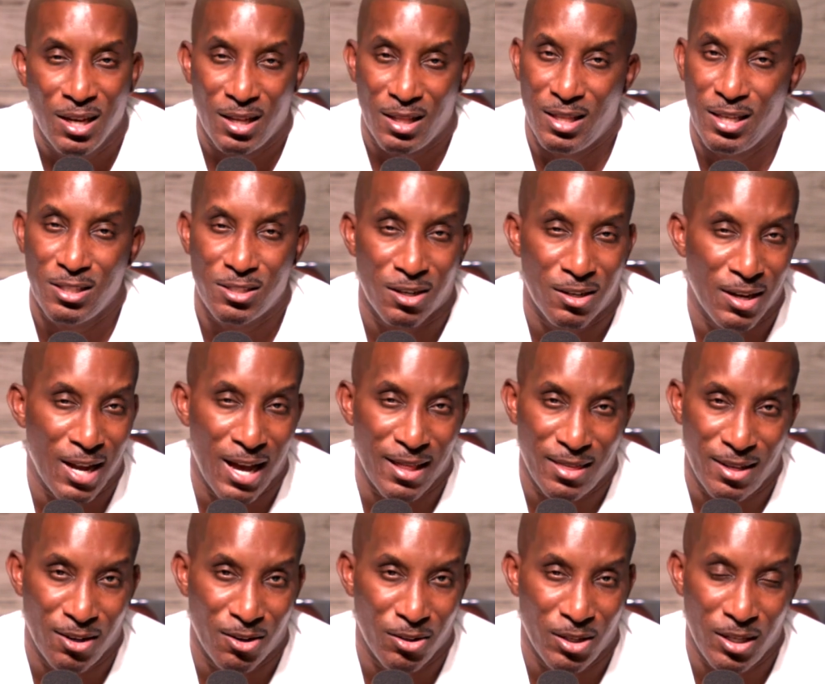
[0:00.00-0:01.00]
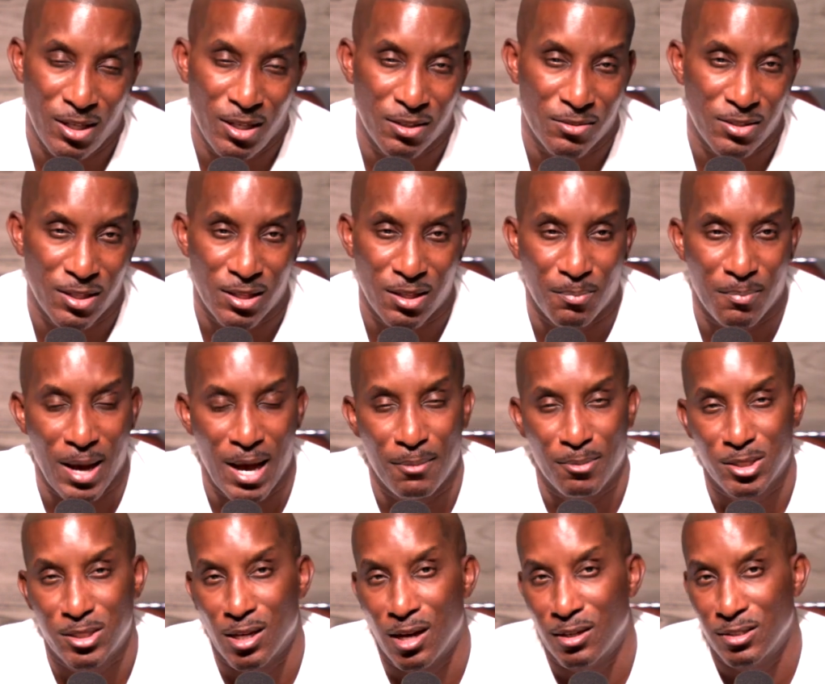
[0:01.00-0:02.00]
These are not the only gifts that the Bible
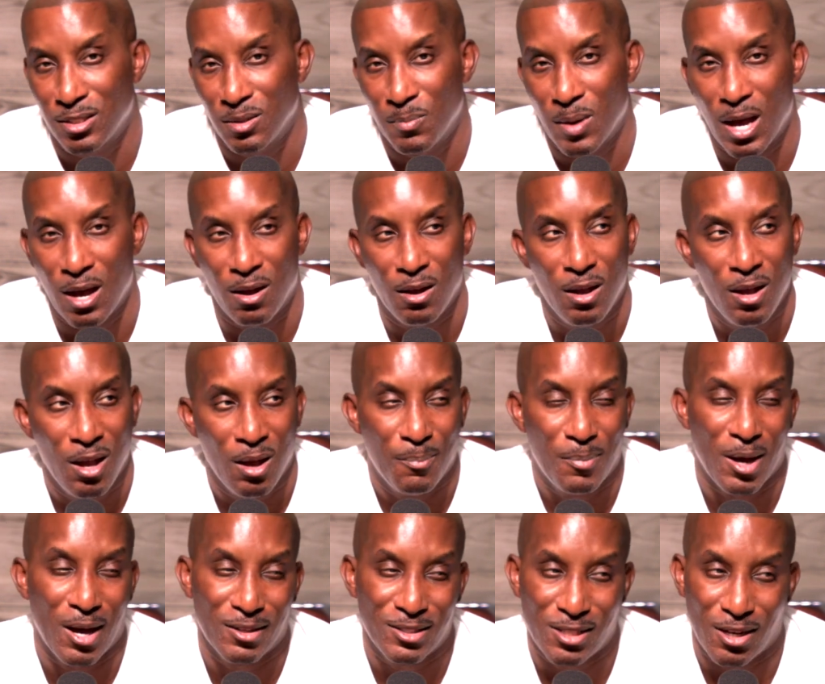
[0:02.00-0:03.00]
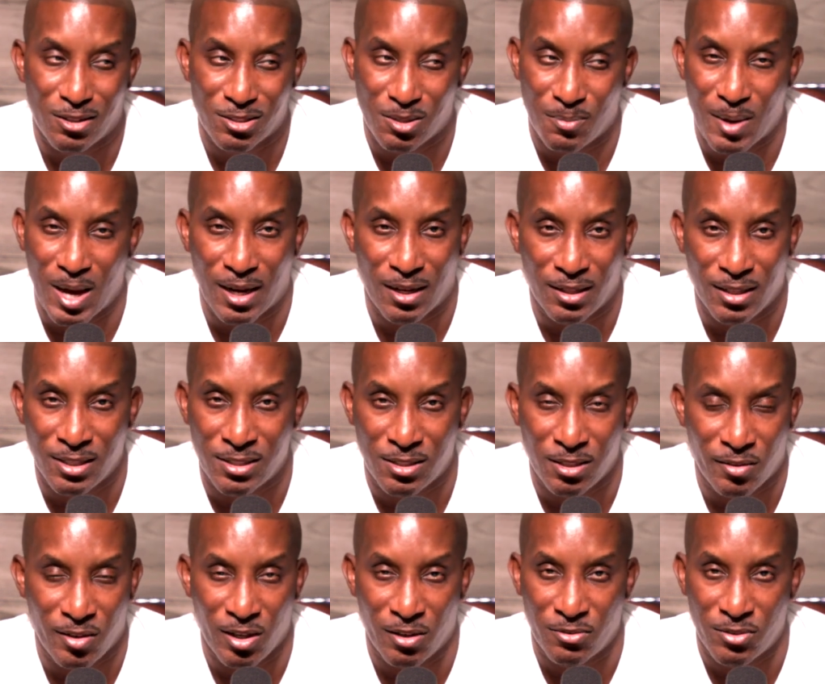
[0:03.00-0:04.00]
talks about. Paul talks about a list
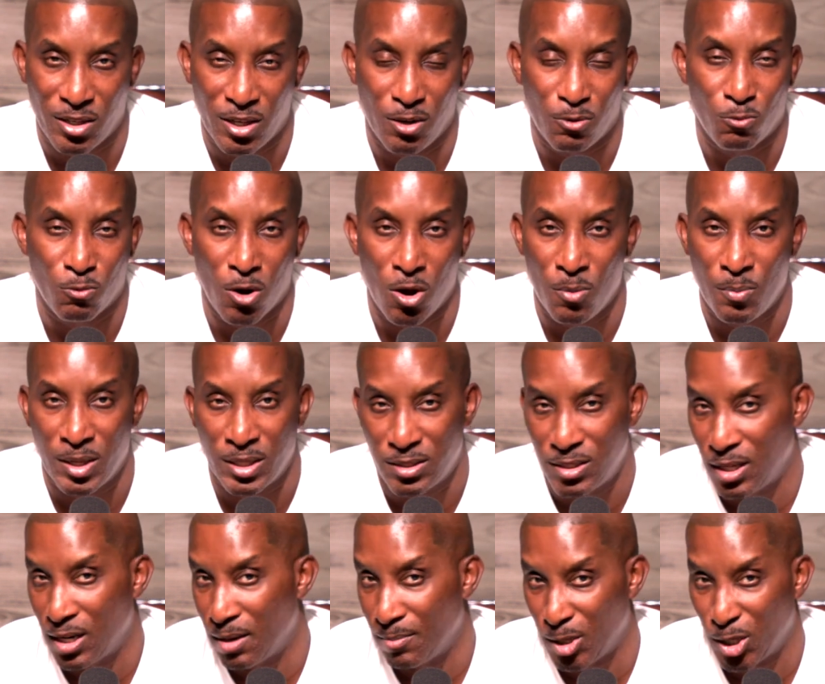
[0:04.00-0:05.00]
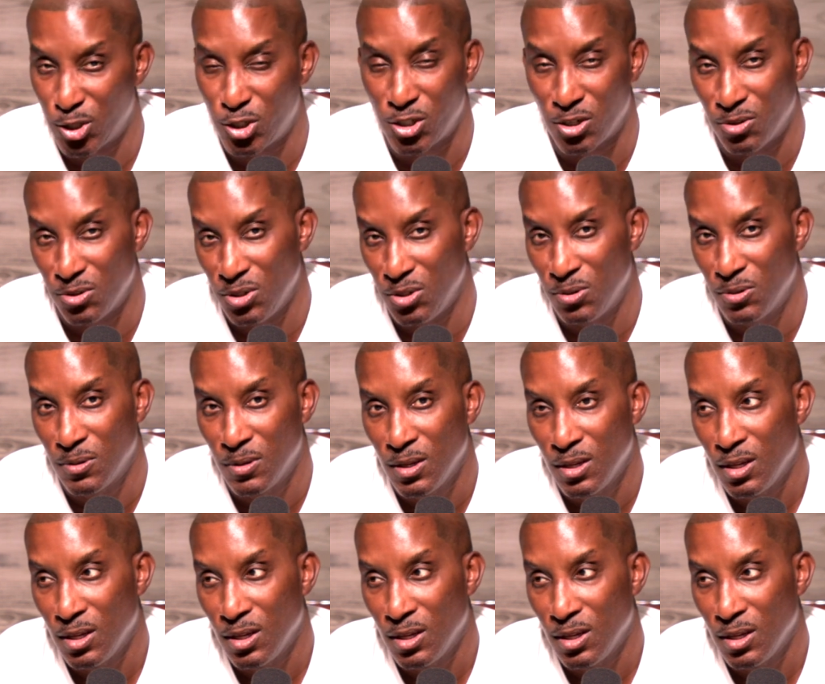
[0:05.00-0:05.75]
of gifts in Romans that I'm going to show you.